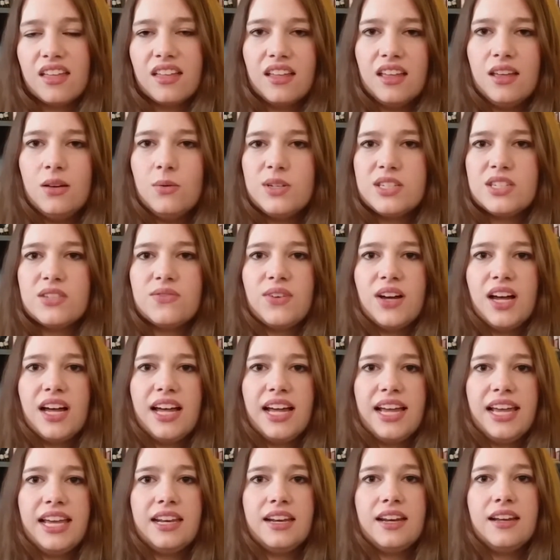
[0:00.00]
It was
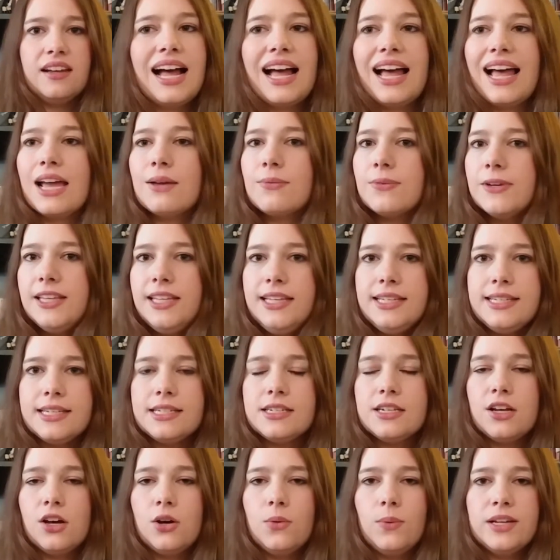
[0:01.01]
fine. I really
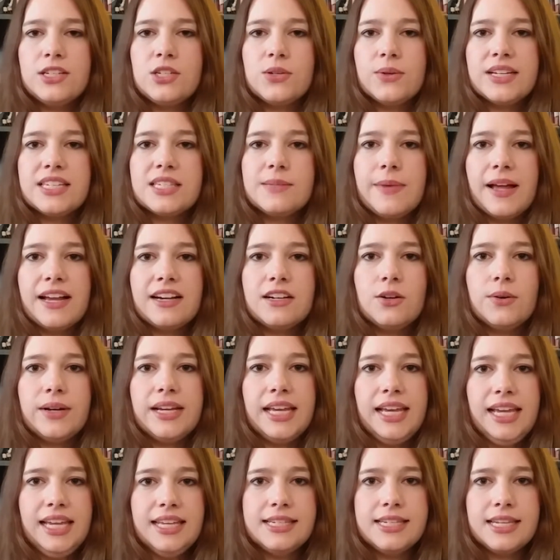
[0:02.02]
didn't know what to expect going
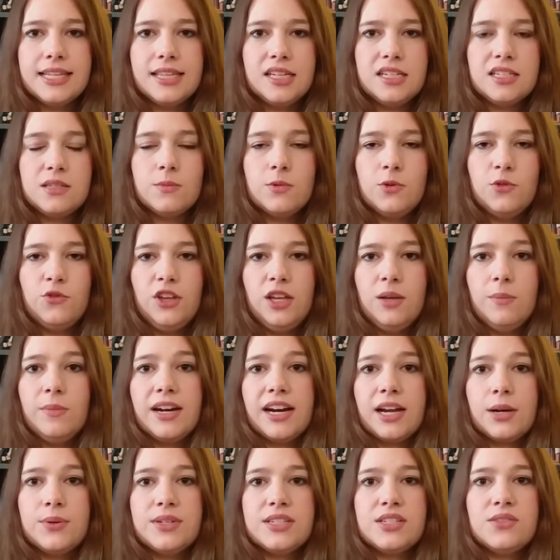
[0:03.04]
into this movie, but
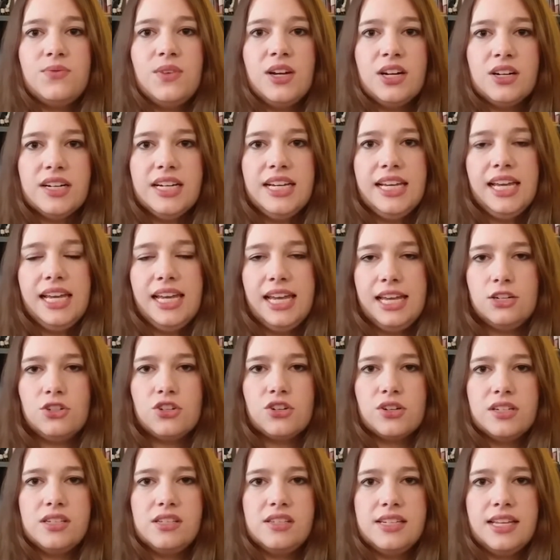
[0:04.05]
I was very
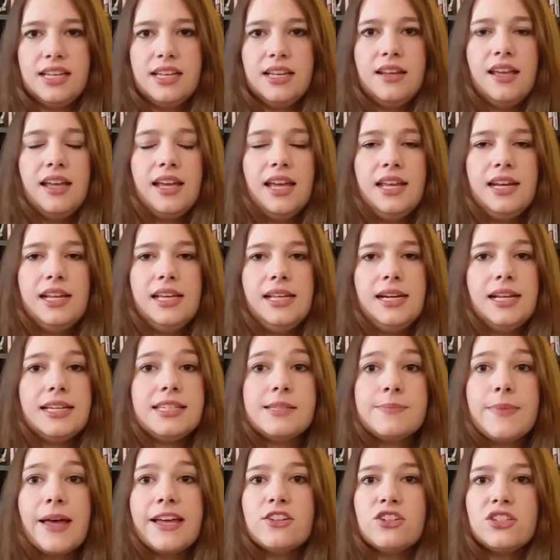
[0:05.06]
interested in it,
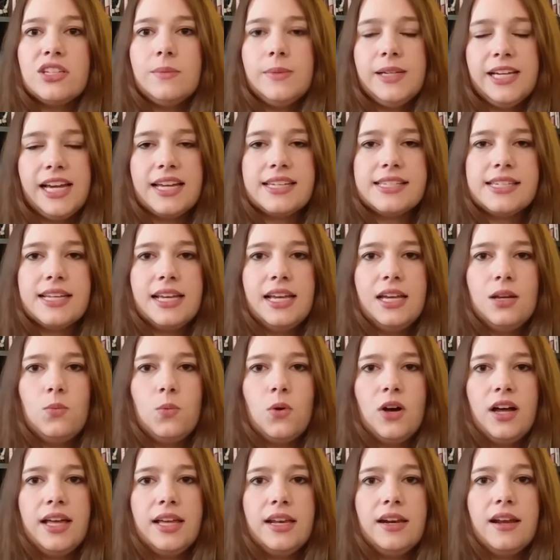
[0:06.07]
especially because it had
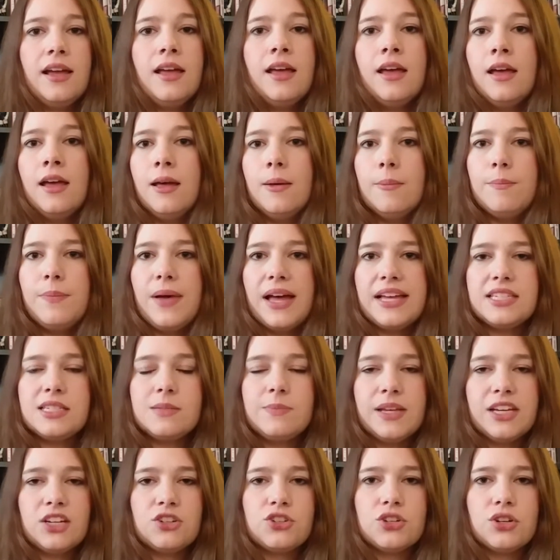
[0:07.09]
won Best
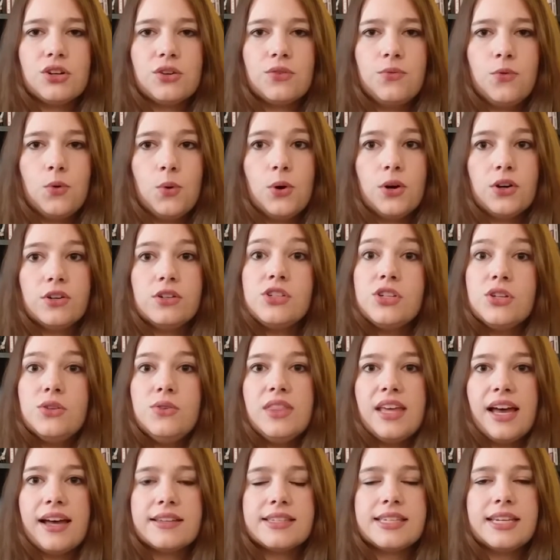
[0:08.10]
Picture for
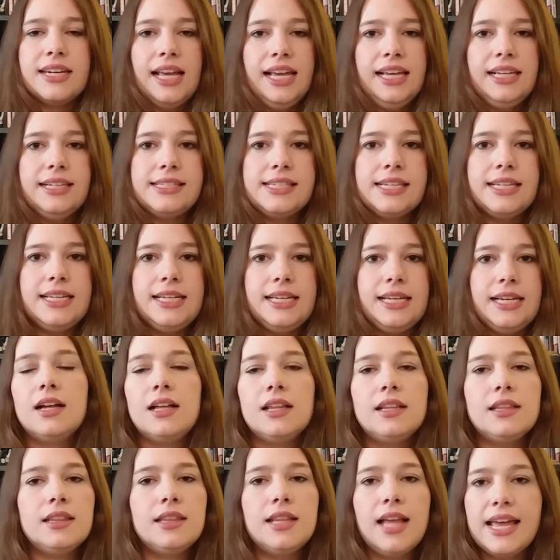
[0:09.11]
2018.
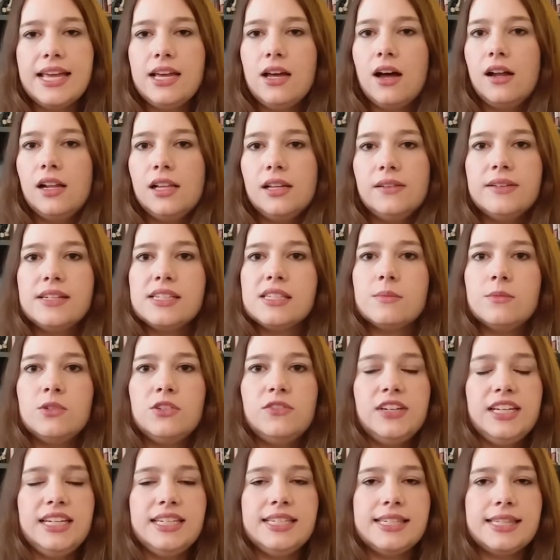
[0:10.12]
Like all of his
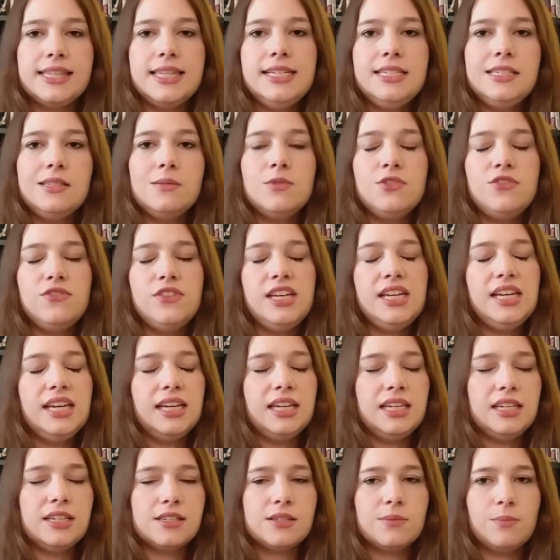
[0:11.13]
movies, this movie
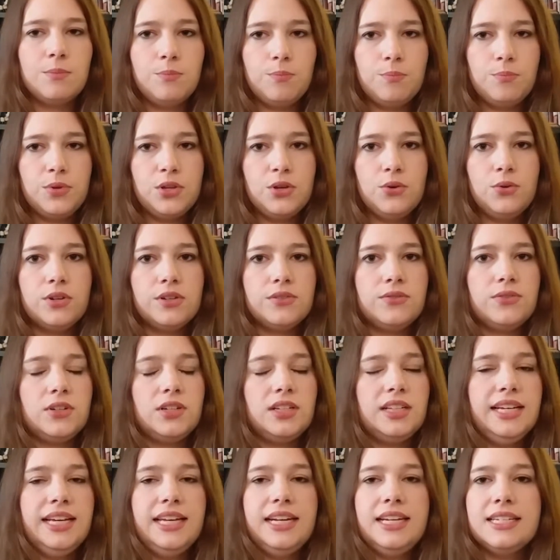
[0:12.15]
is
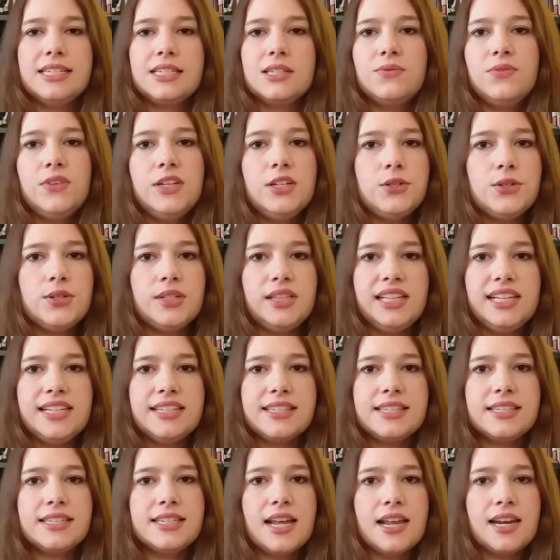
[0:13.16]
beautiful. It is visually
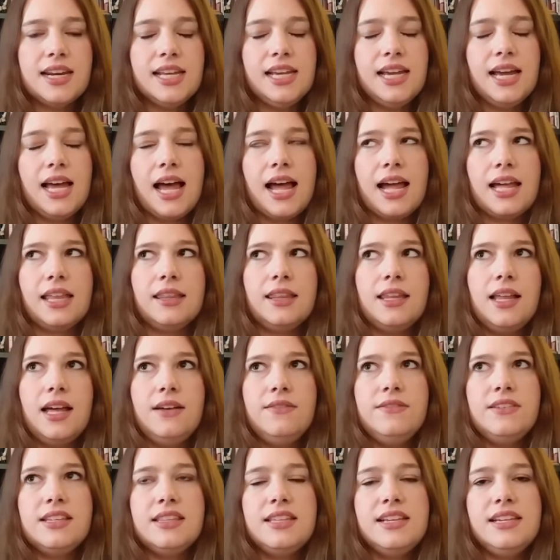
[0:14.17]
stunning. I
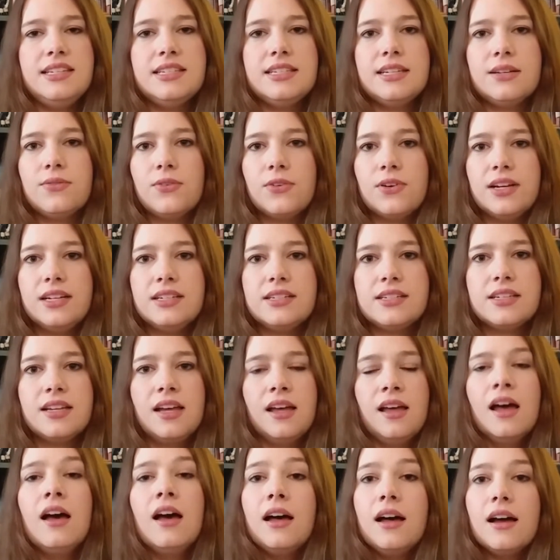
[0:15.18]
loved the different
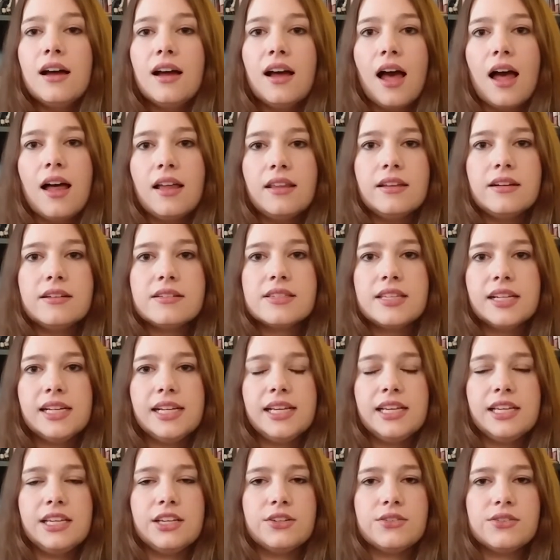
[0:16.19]
colors that
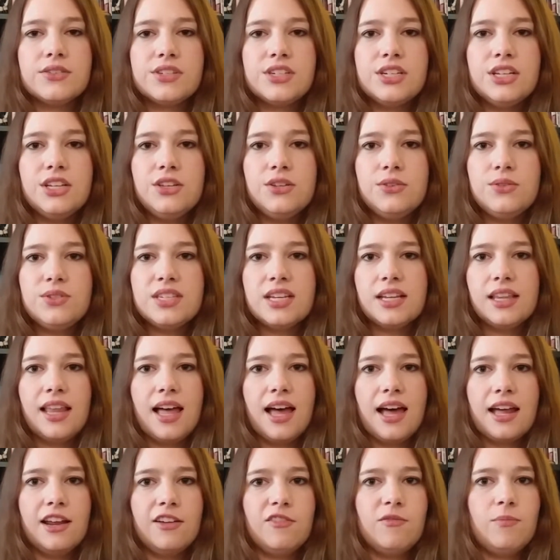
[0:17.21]
he used. He used a
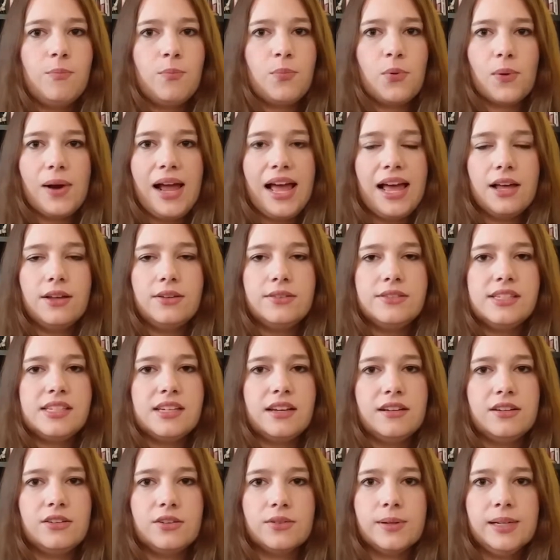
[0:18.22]
lot of browns
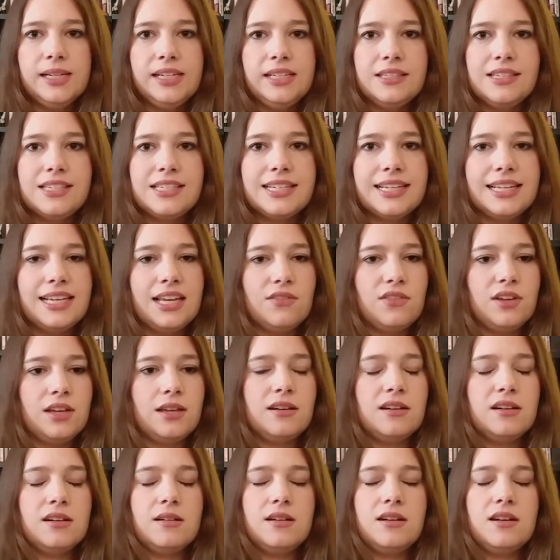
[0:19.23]
and greens to give
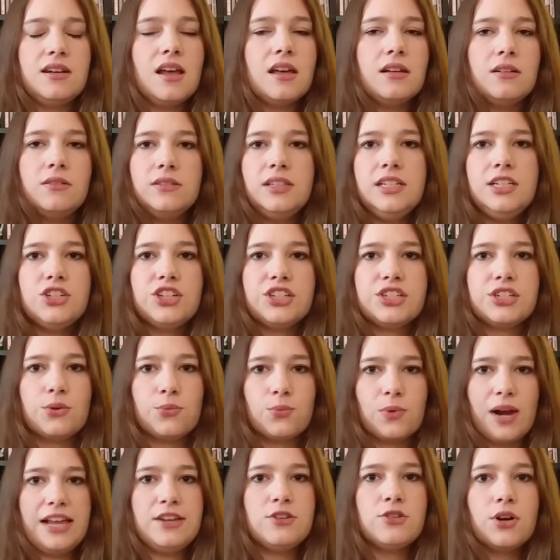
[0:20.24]
it not only just a
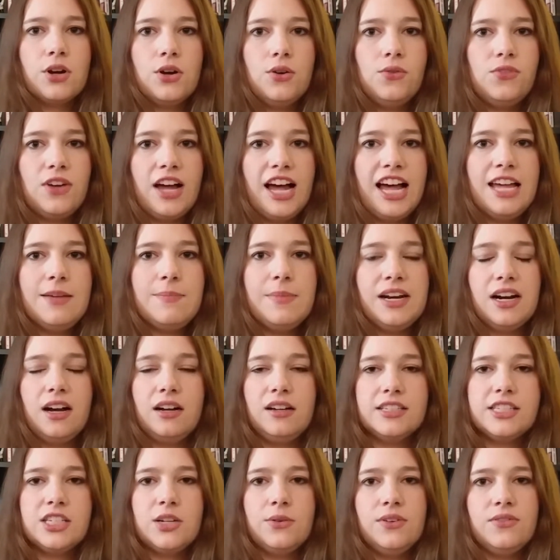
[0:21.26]
retro vibe, but
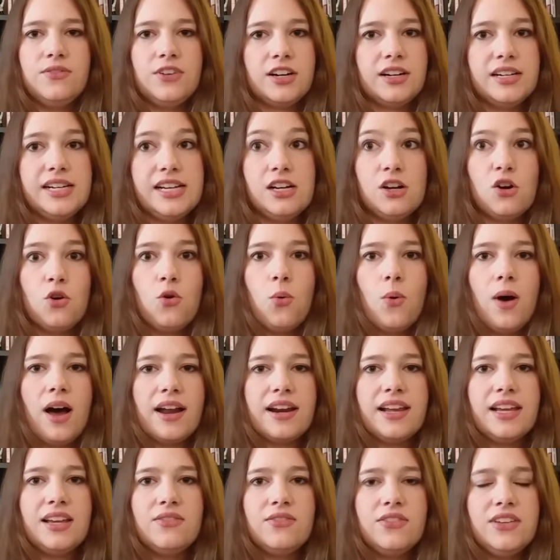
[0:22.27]
also a very
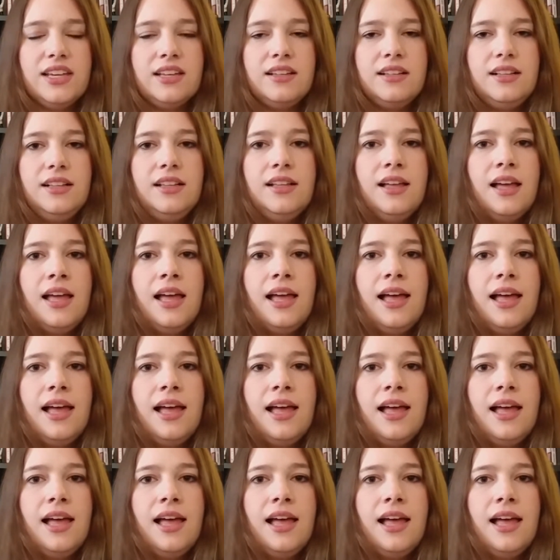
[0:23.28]
aquatic feel.